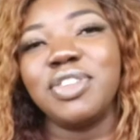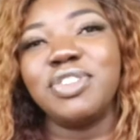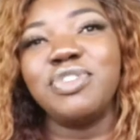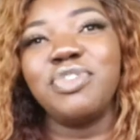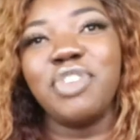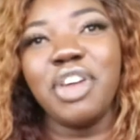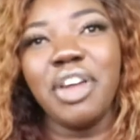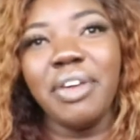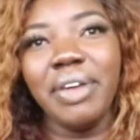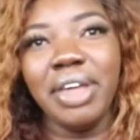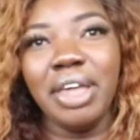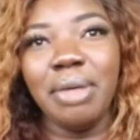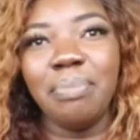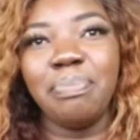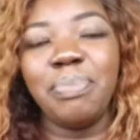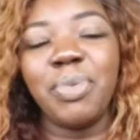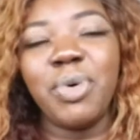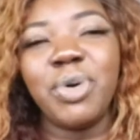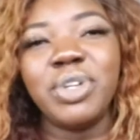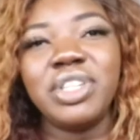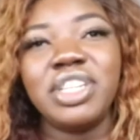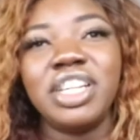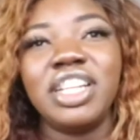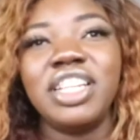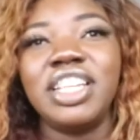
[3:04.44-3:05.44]
it's very
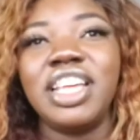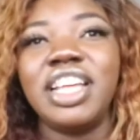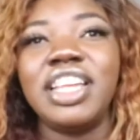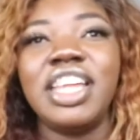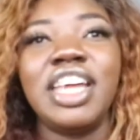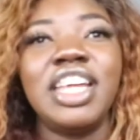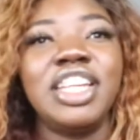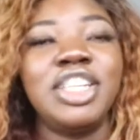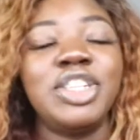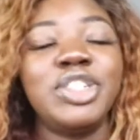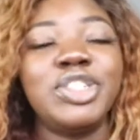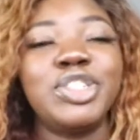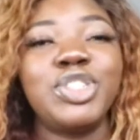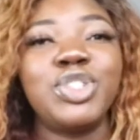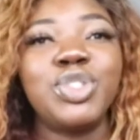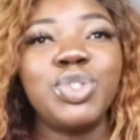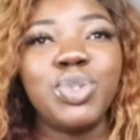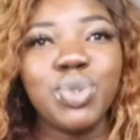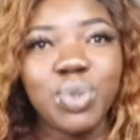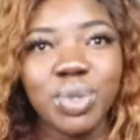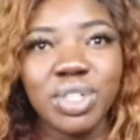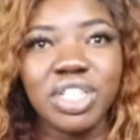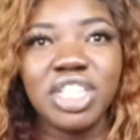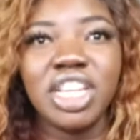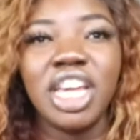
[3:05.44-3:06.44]
important that I
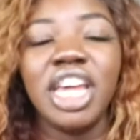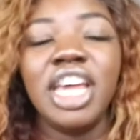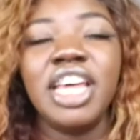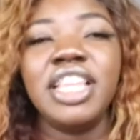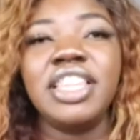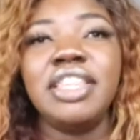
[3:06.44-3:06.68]
understood